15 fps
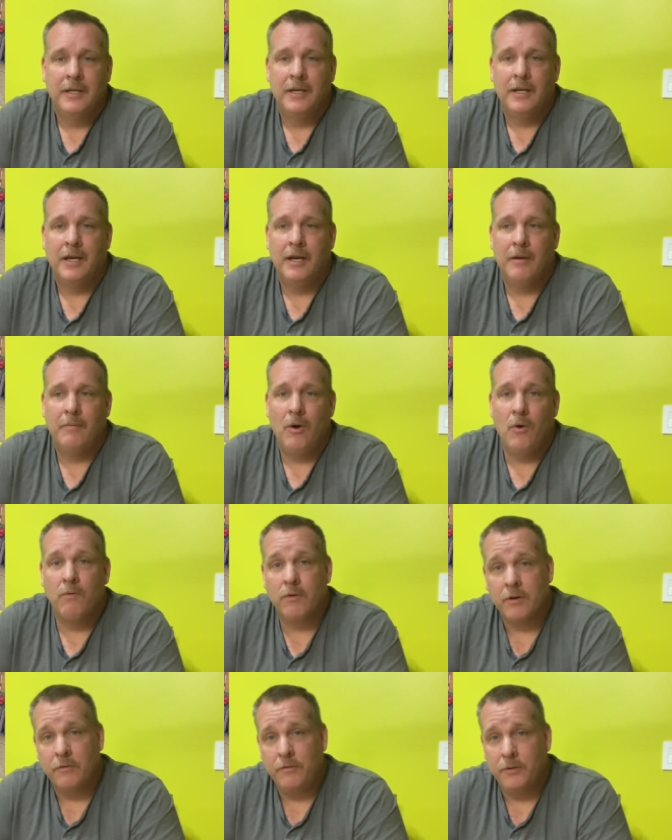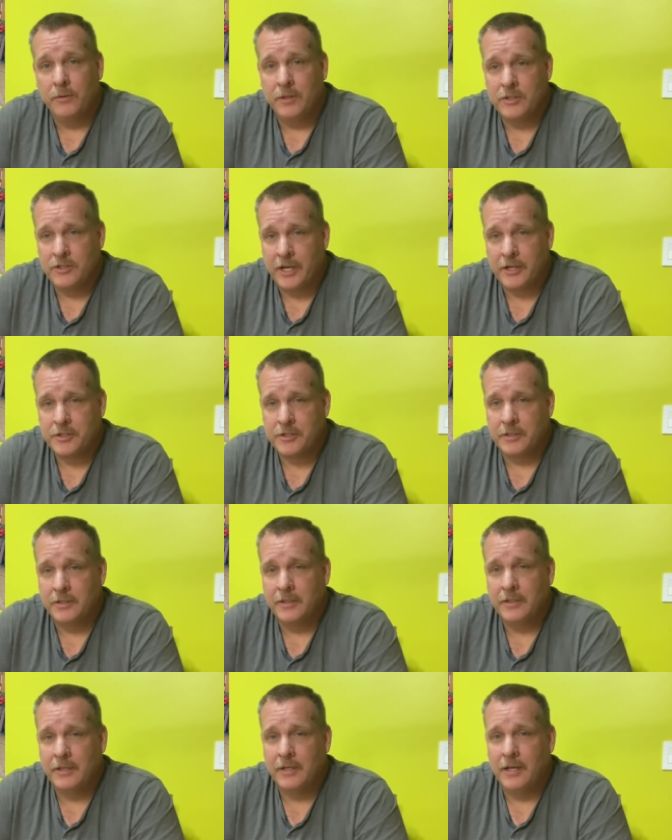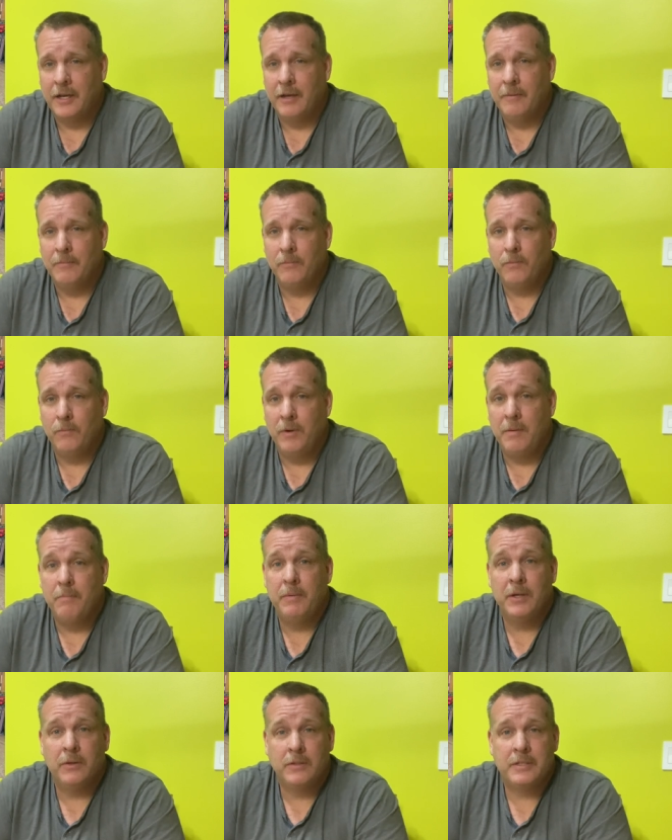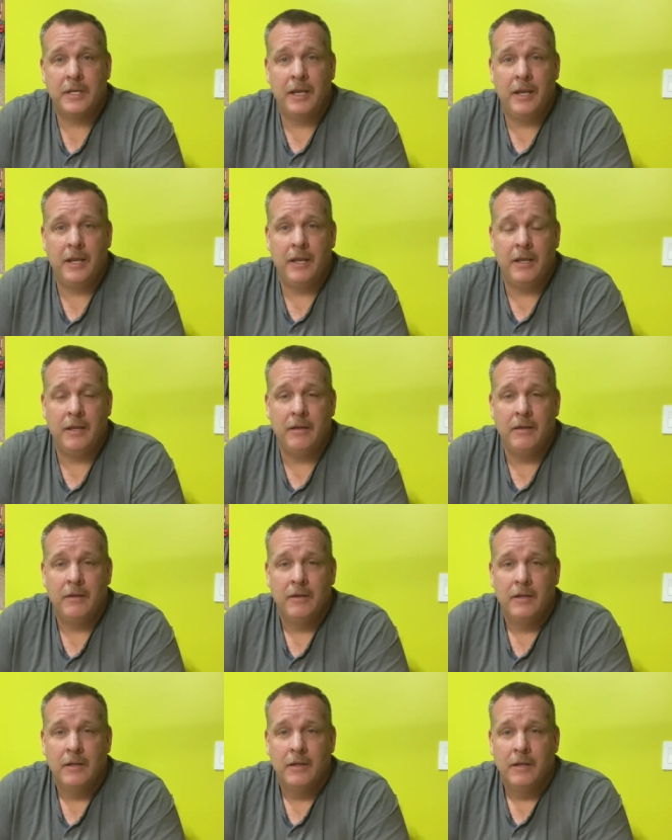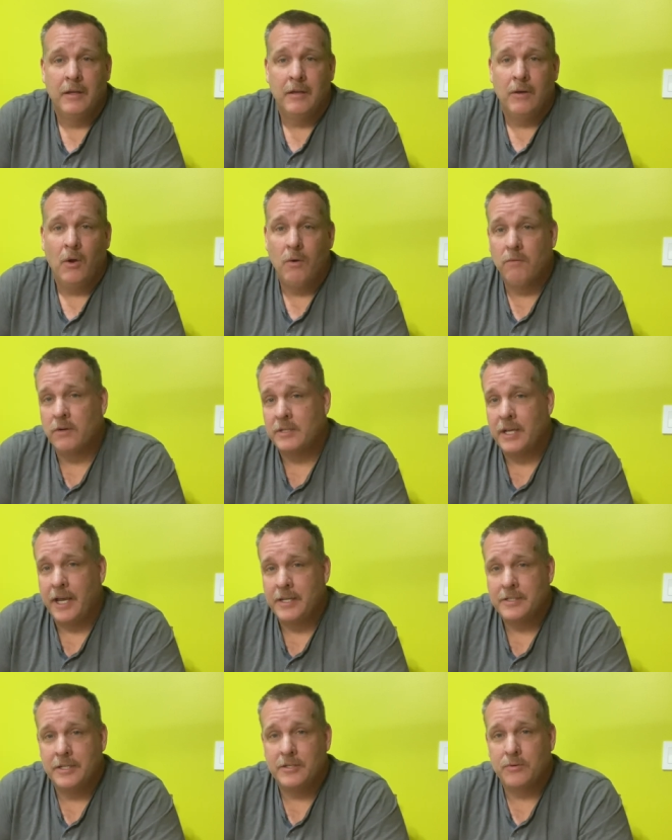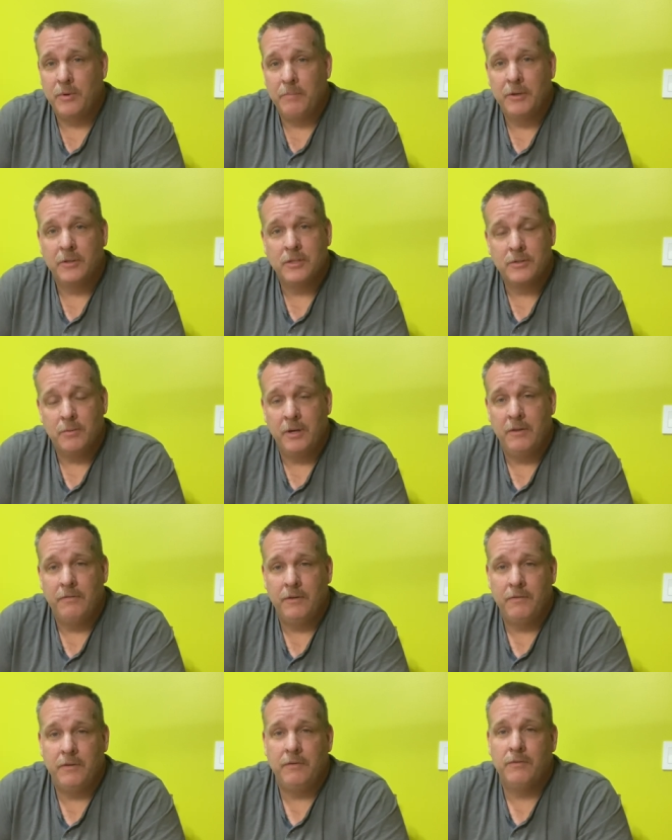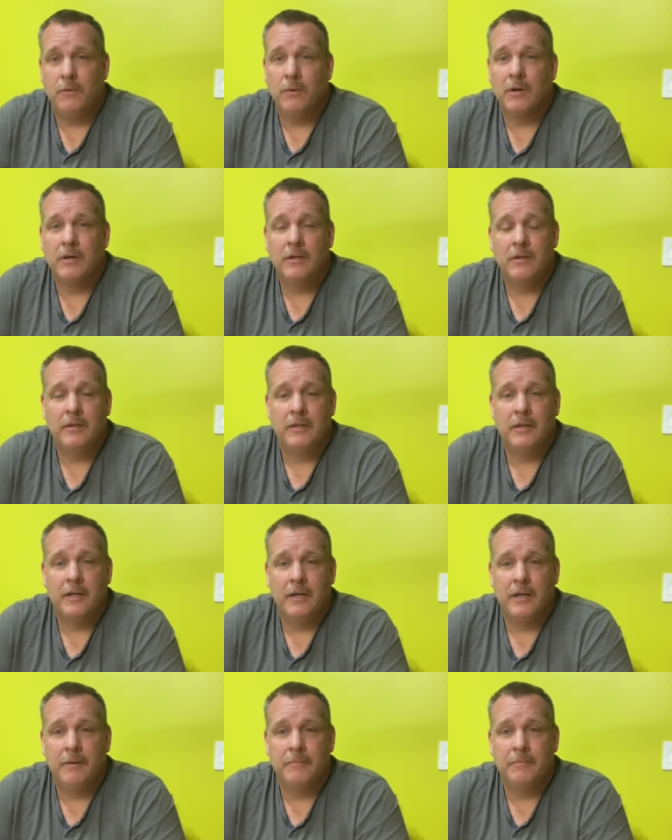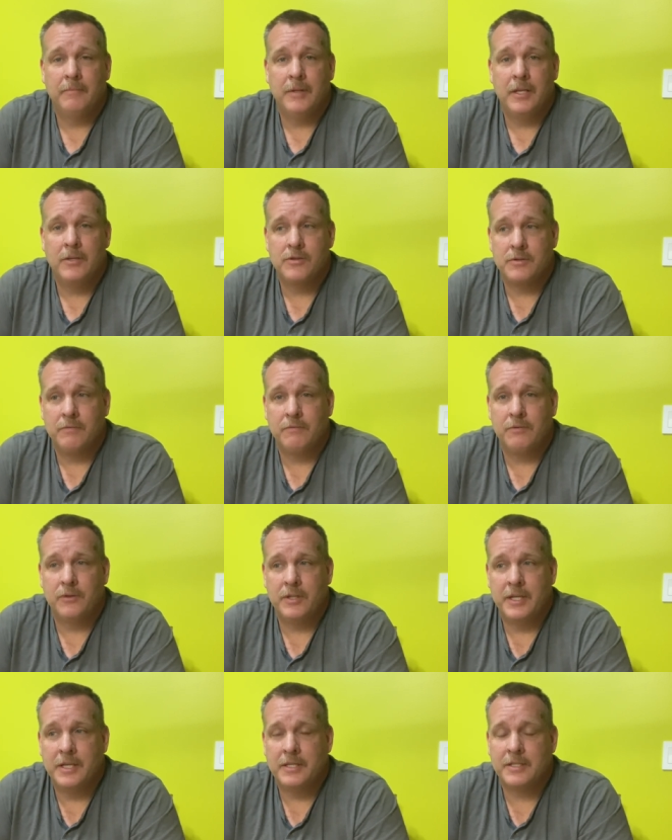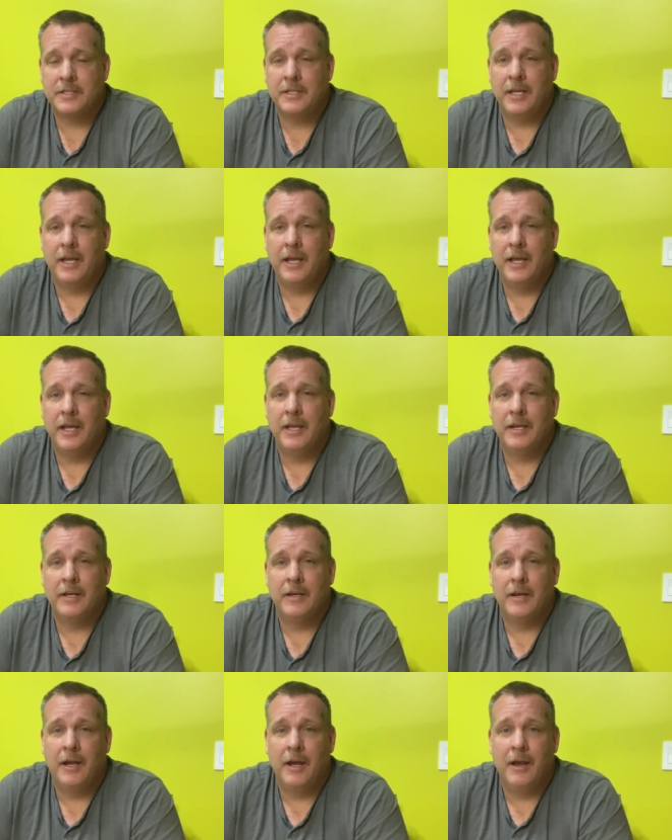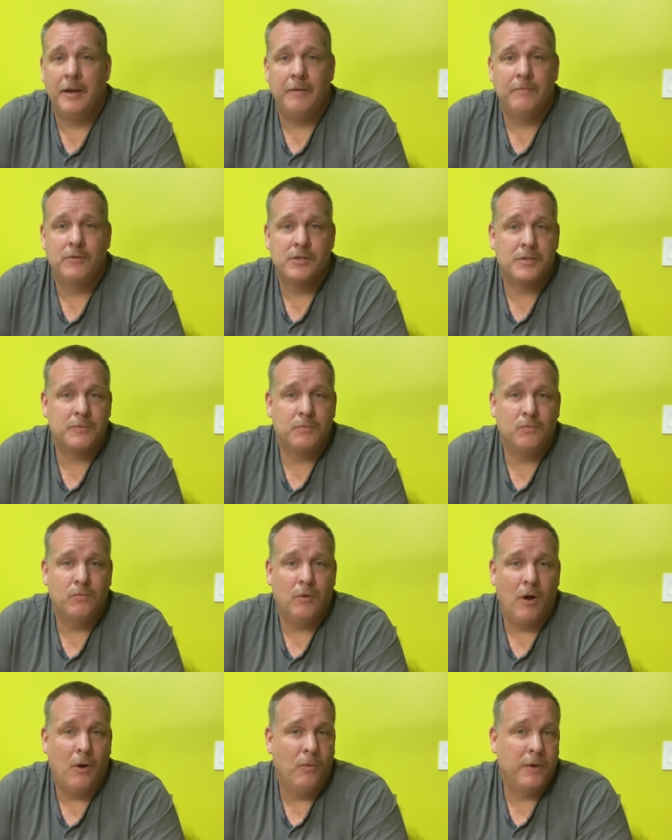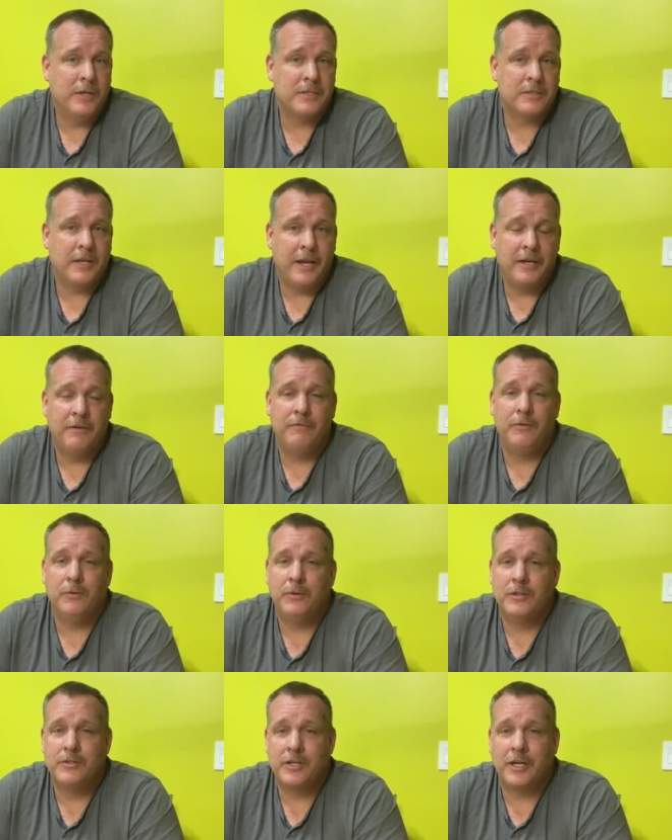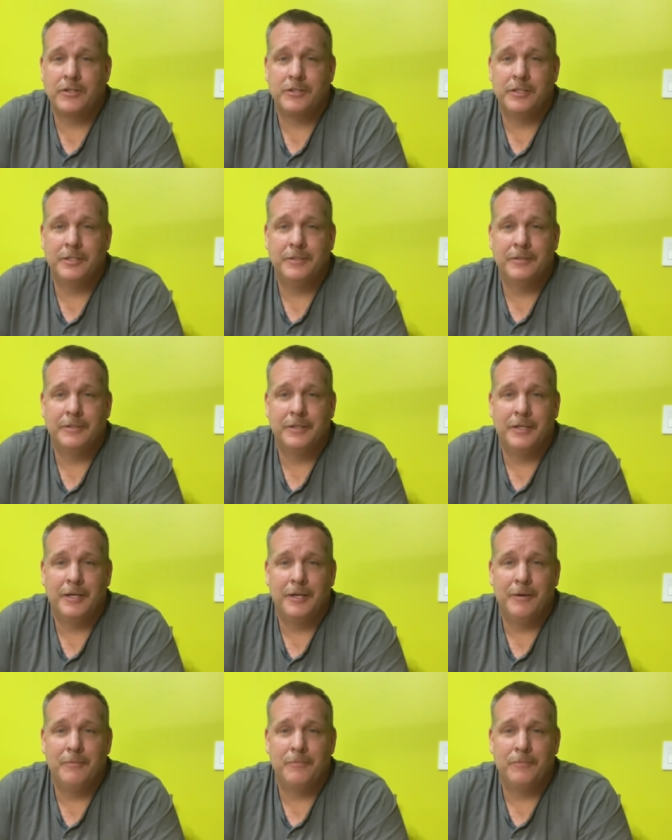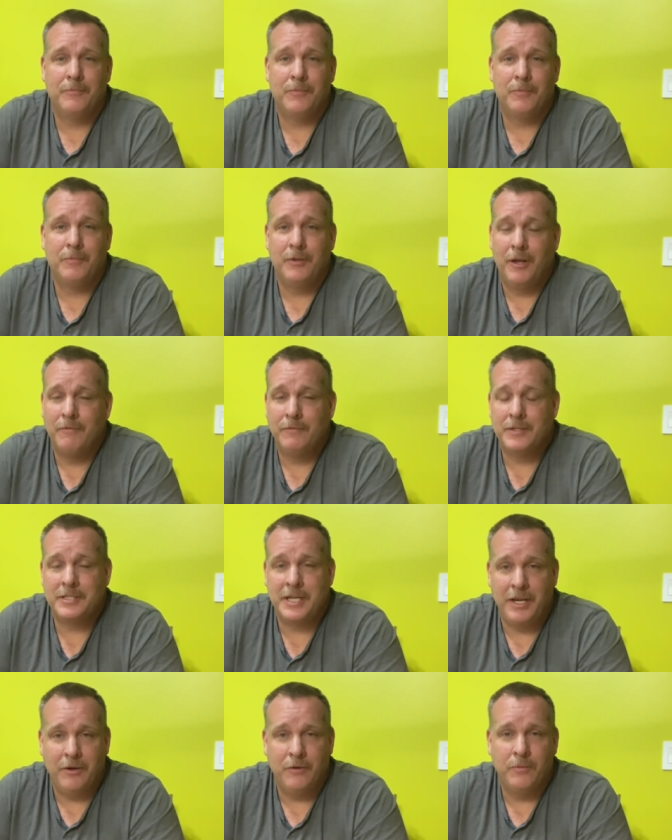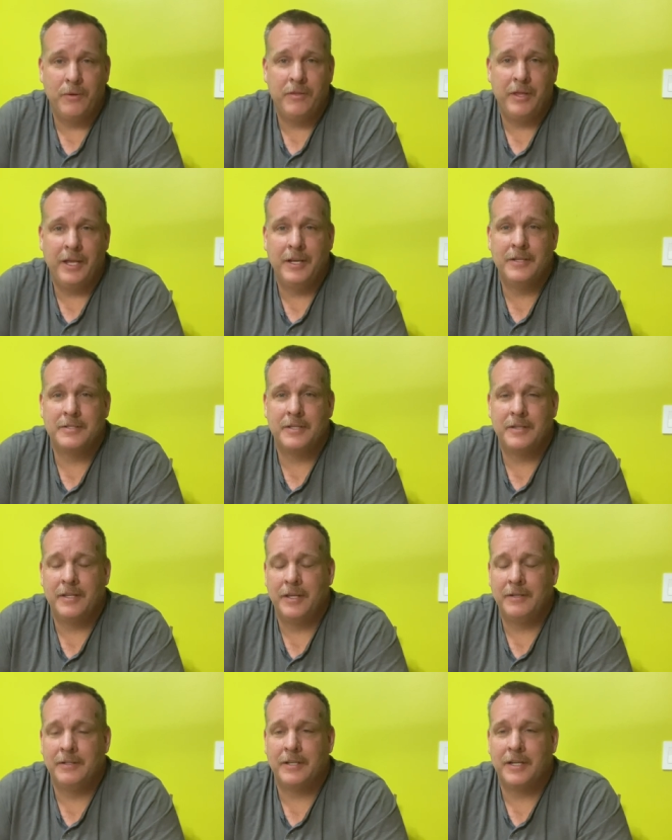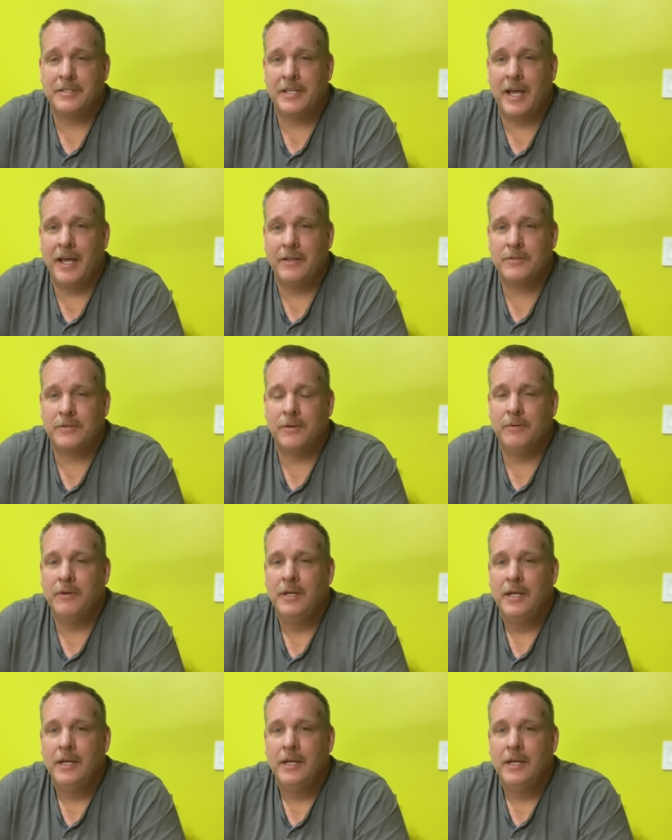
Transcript: uh, over to fuel injection. Um, we built a oversized engine. We built a 2054 um, engine for this, and I just always liked fuel injection. Um, loved to tinker with things and things like that. So